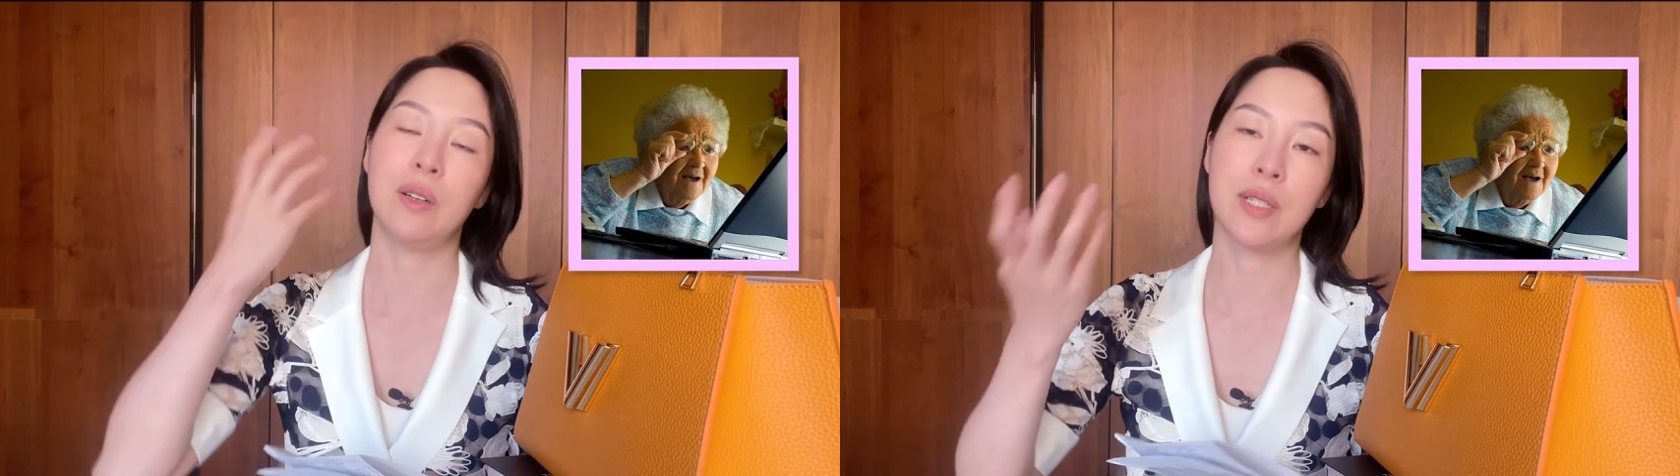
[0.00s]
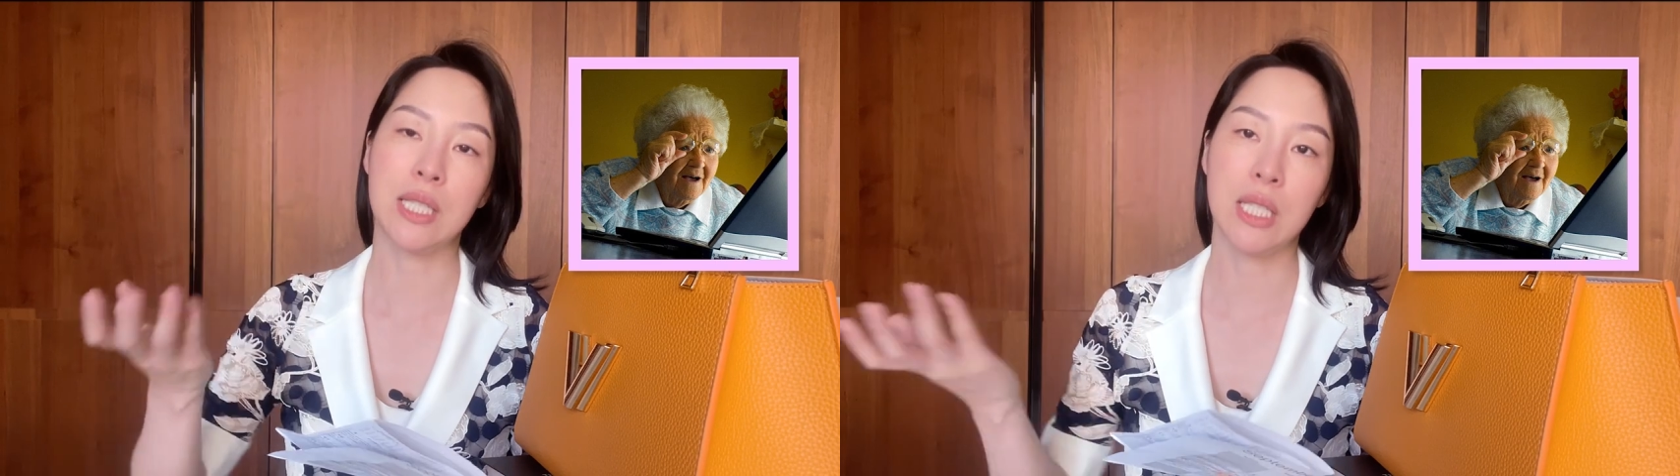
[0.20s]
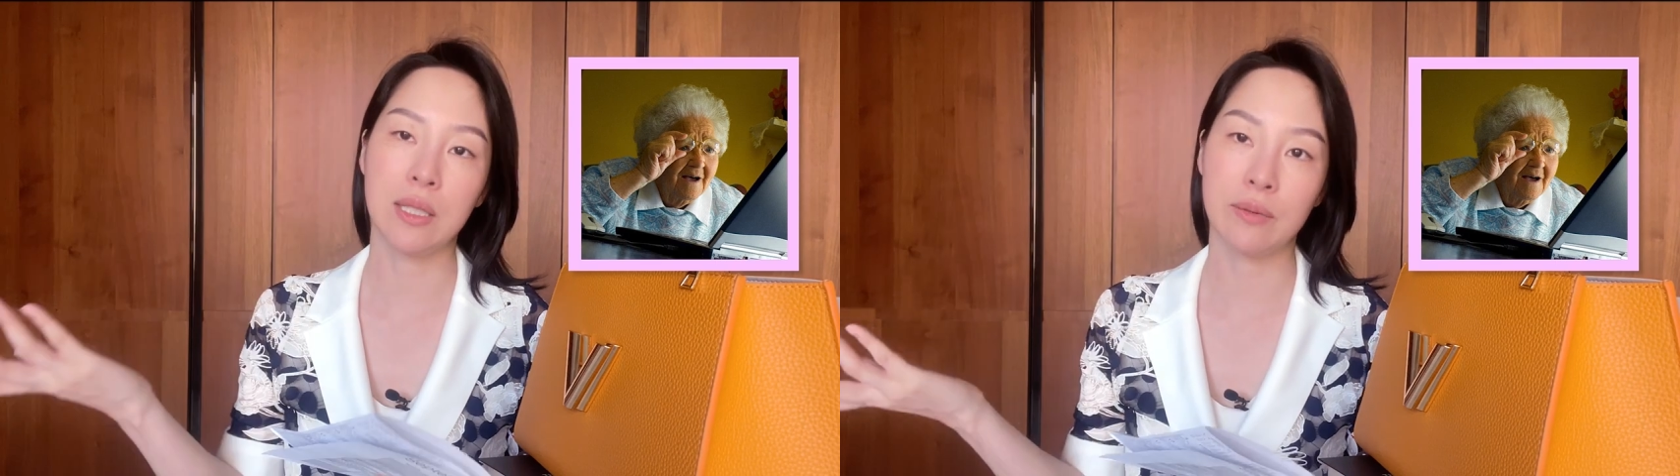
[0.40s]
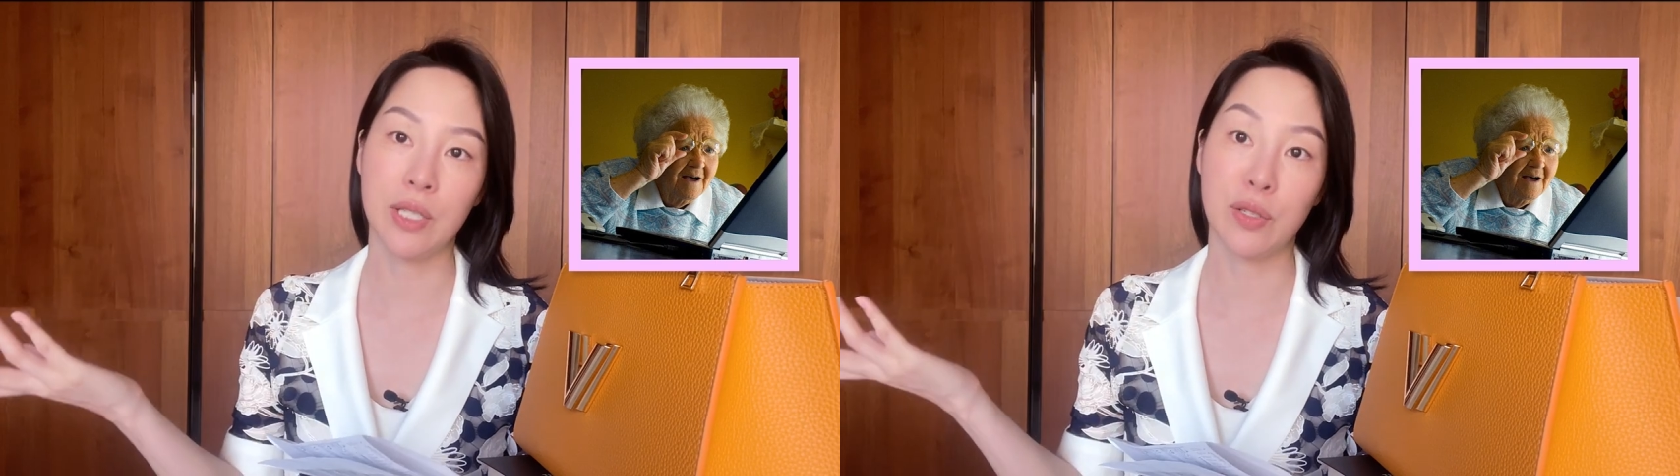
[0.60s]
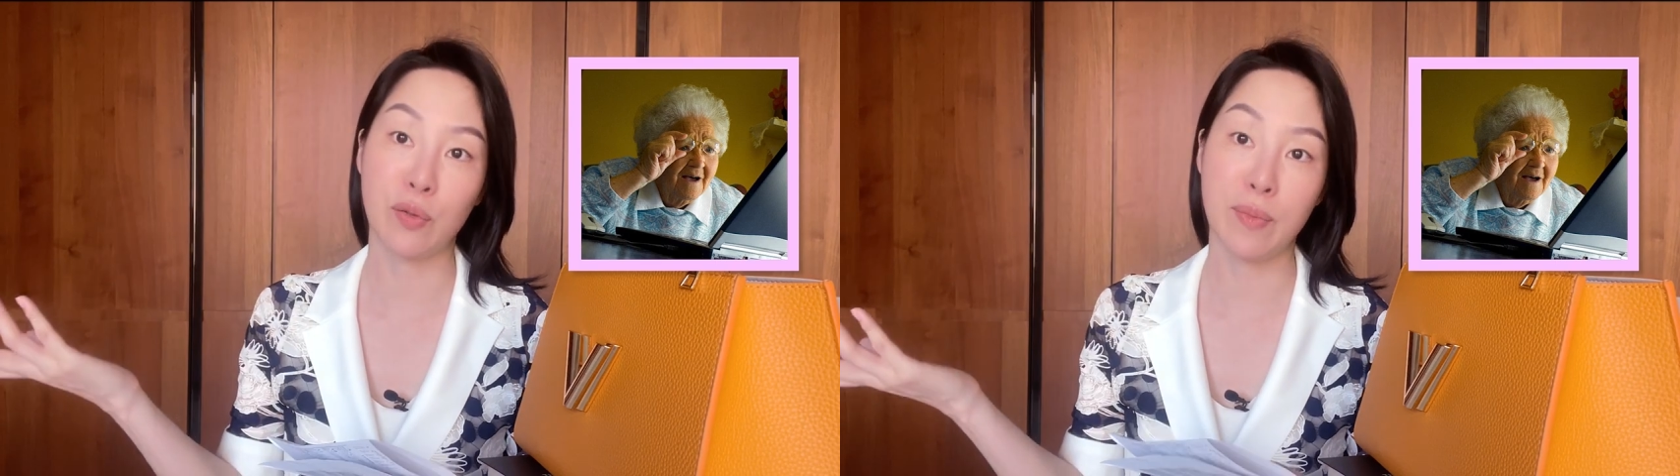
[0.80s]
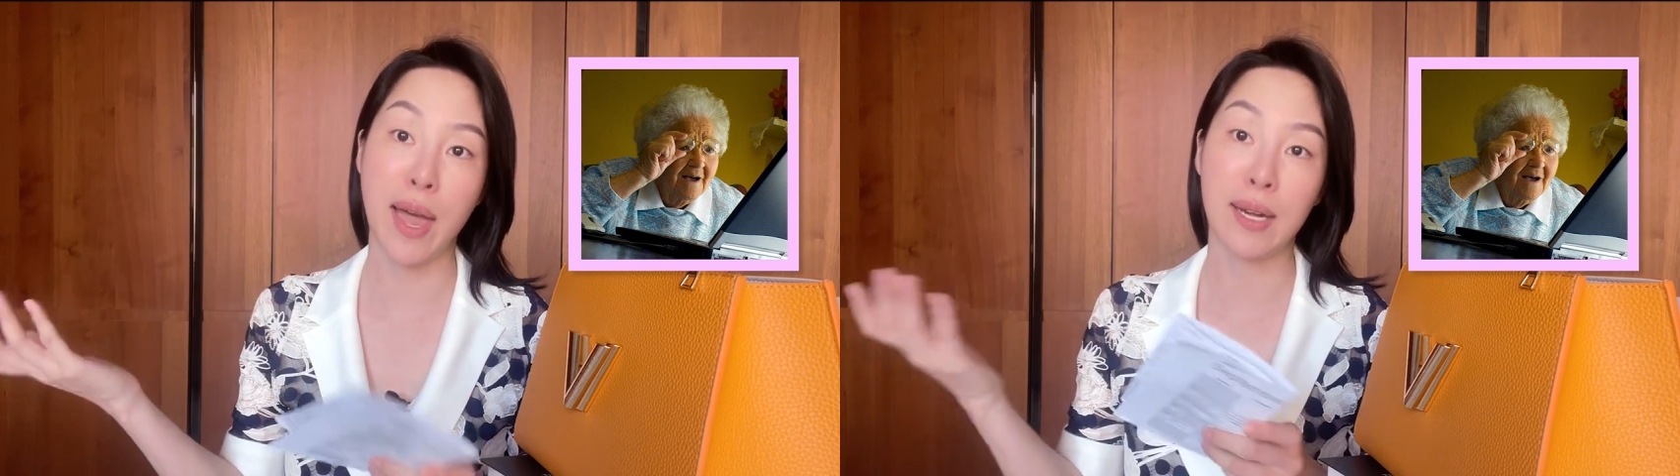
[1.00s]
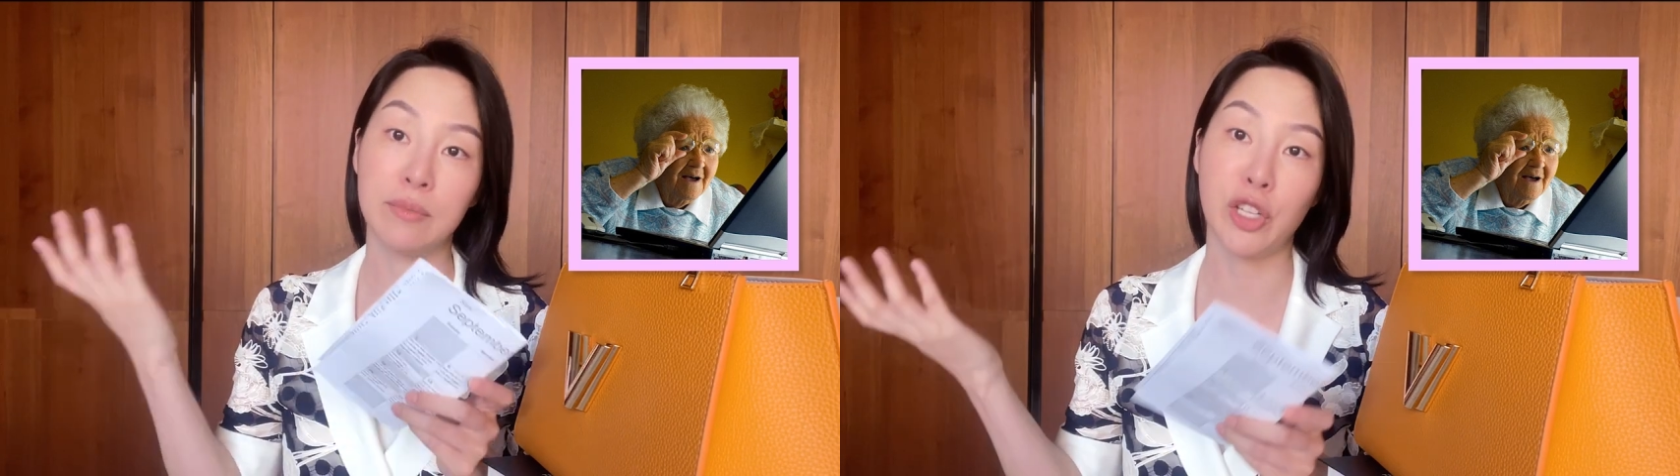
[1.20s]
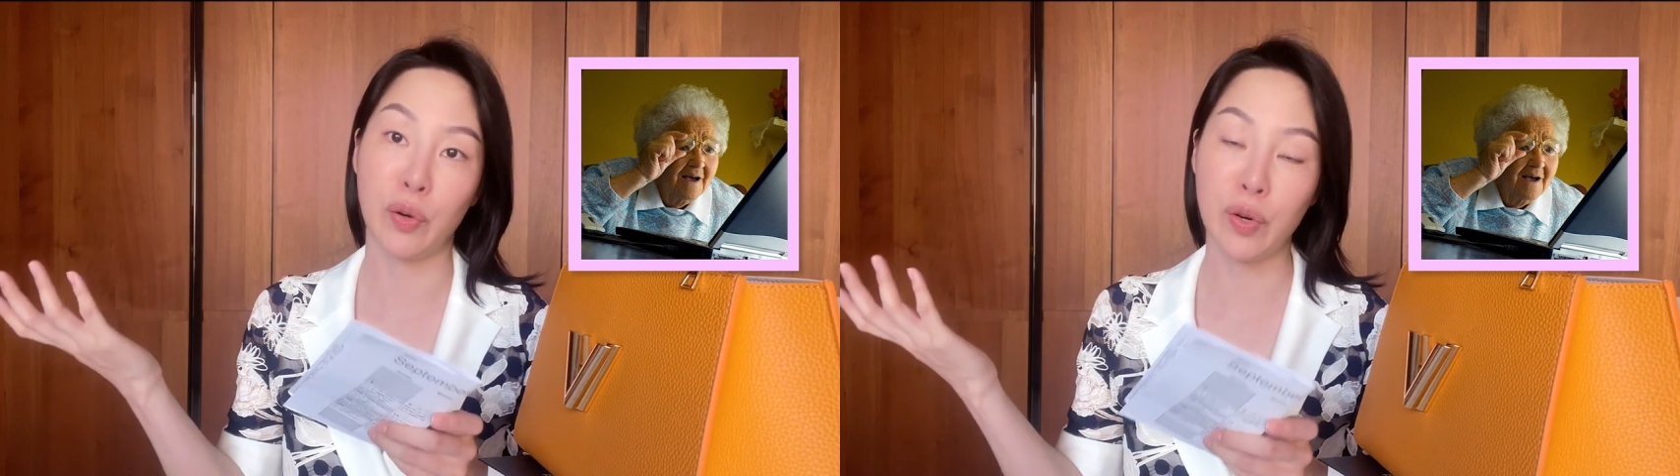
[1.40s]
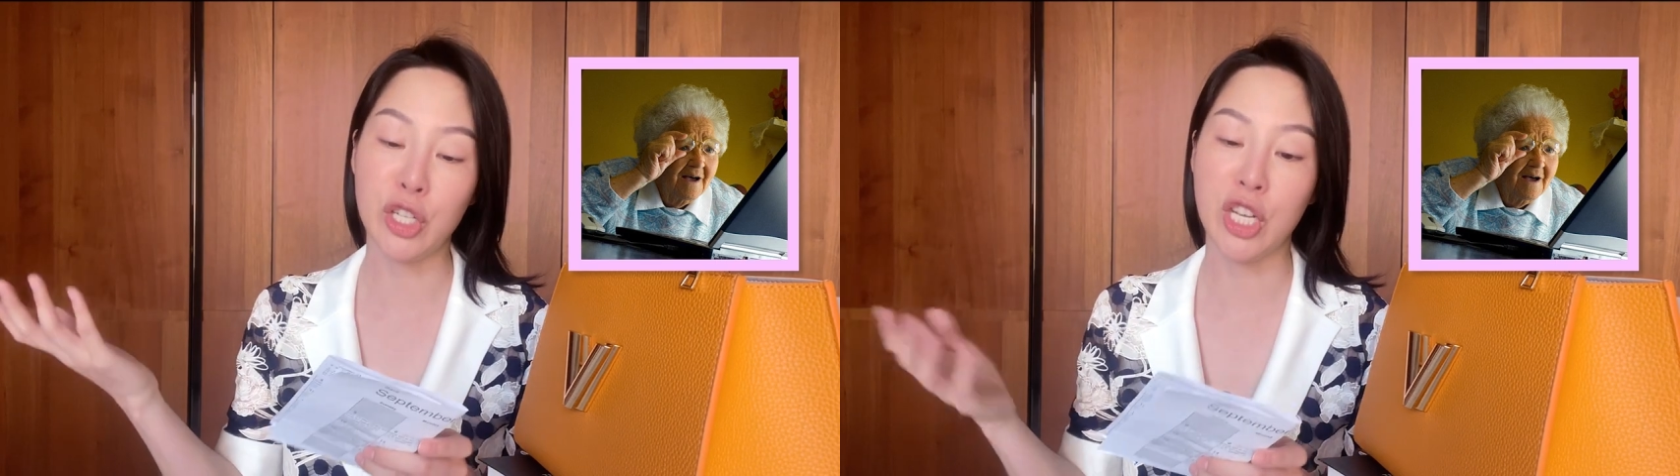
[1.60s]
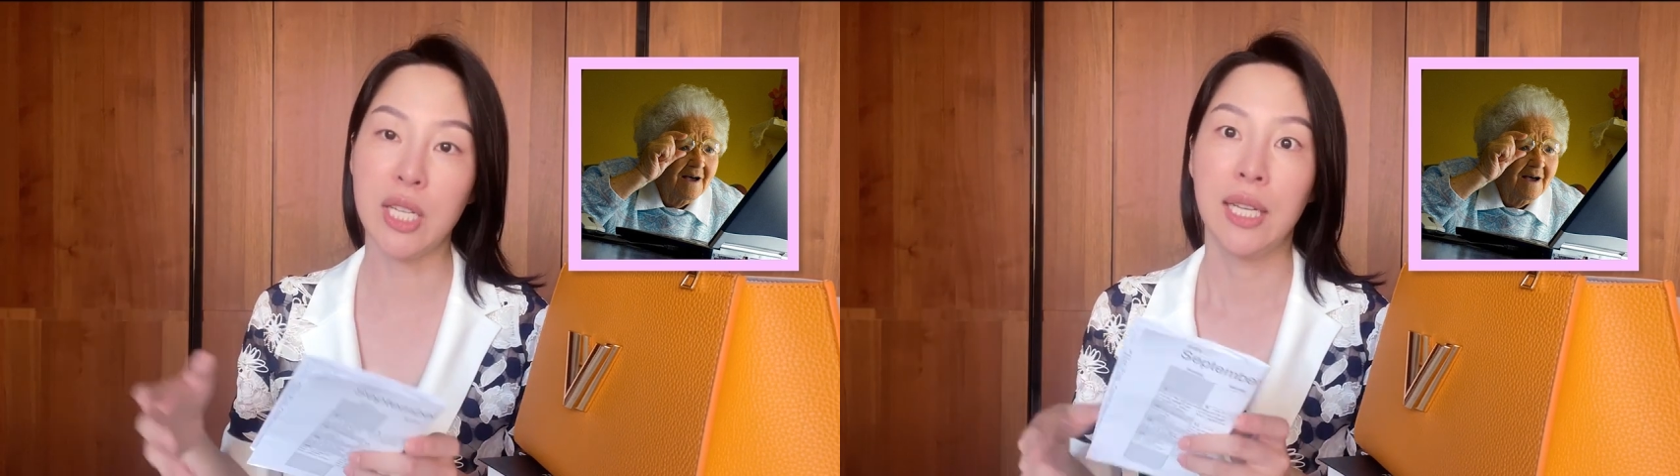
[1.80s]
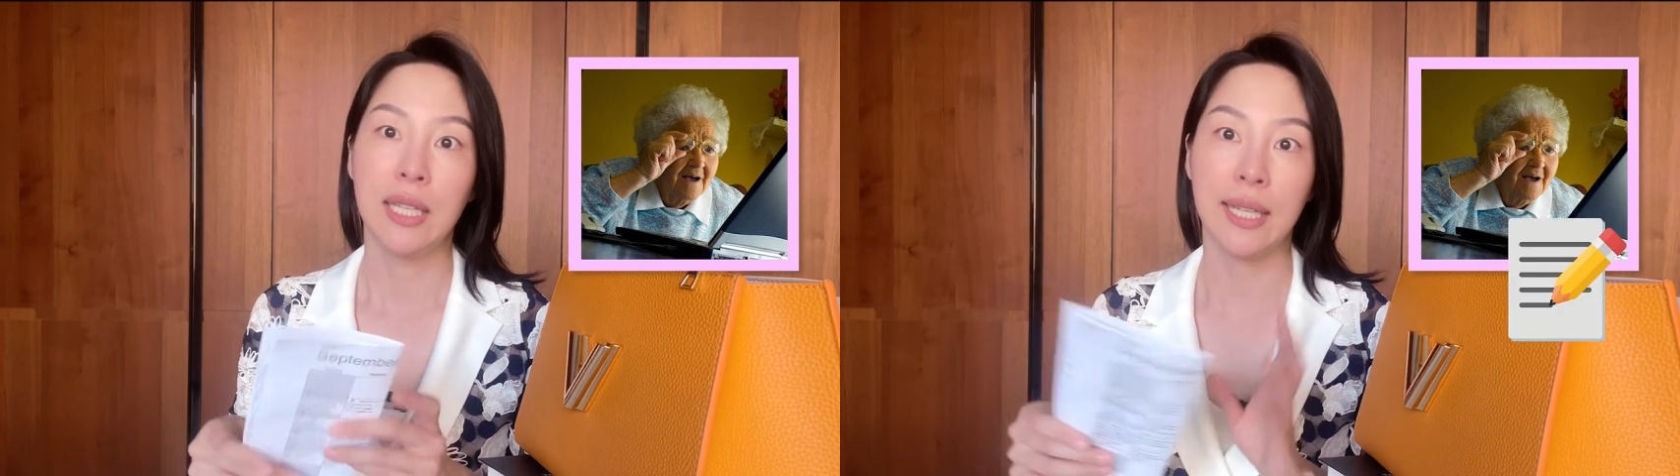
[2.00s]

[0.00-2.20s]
obviously she's from that generation,